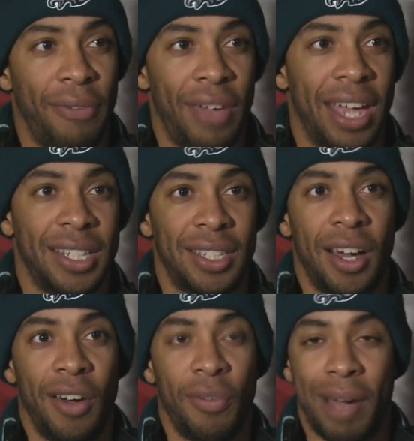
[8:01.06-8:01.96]
my fans
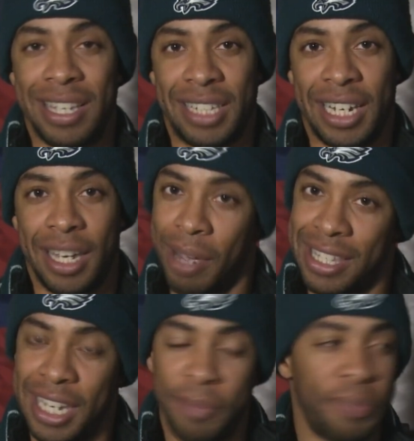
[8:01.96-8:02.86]
of my city and
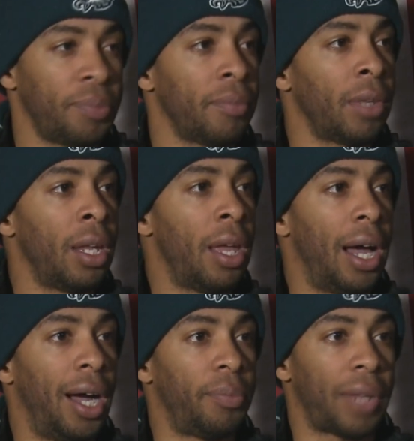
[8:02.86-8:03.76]
my team.
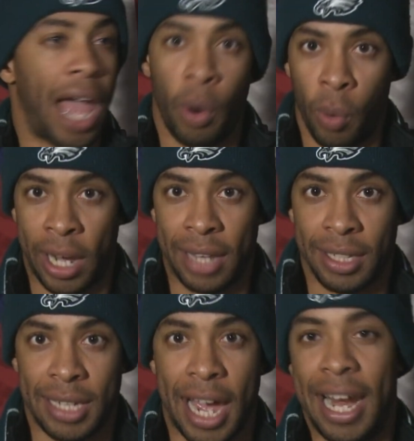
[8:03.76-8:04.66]
I will work out
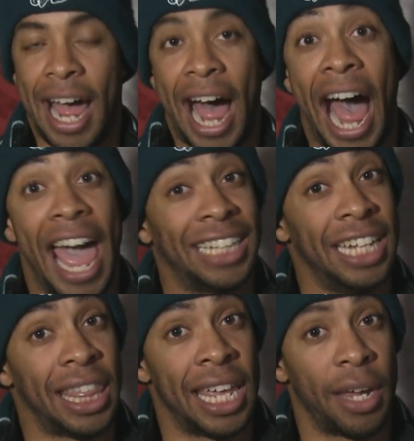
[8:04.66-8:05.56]
the side. I
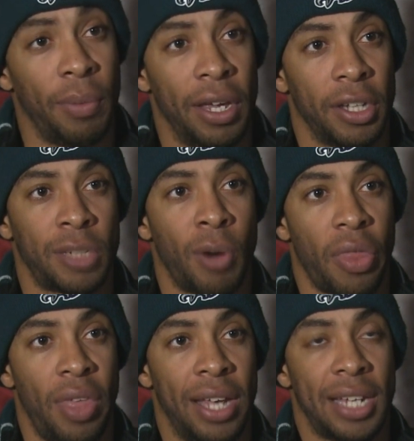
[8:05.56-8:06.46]
actually think it would be a
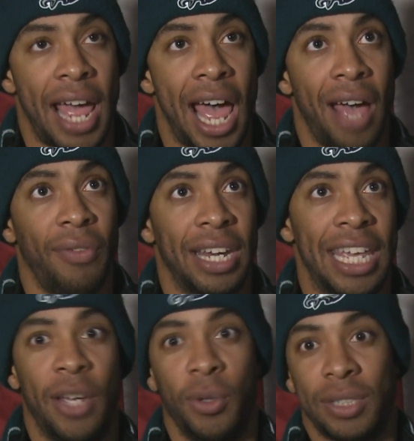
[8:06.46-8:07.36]
smart thing to have an
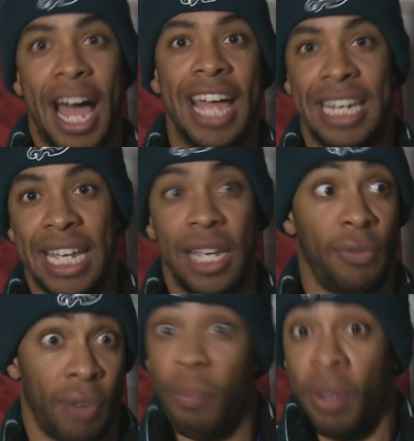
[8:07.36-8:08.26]
Eagles ID
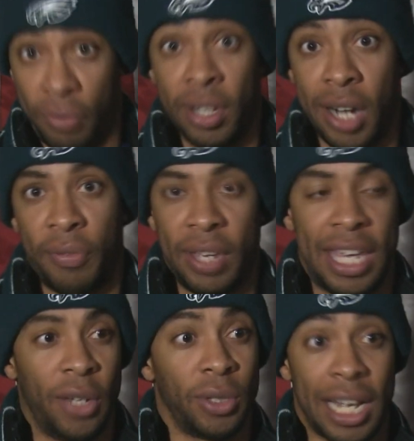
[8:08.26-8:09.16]
from the Philadelphia
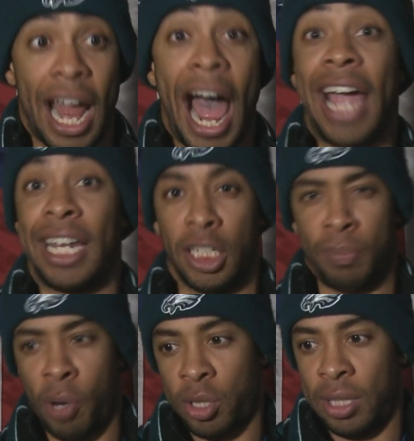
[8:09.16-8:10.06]
Eagles that I can
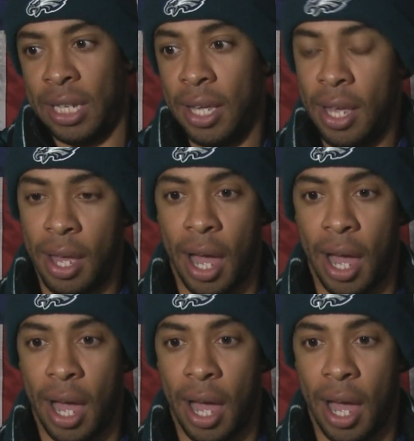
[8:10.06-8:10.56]
just personally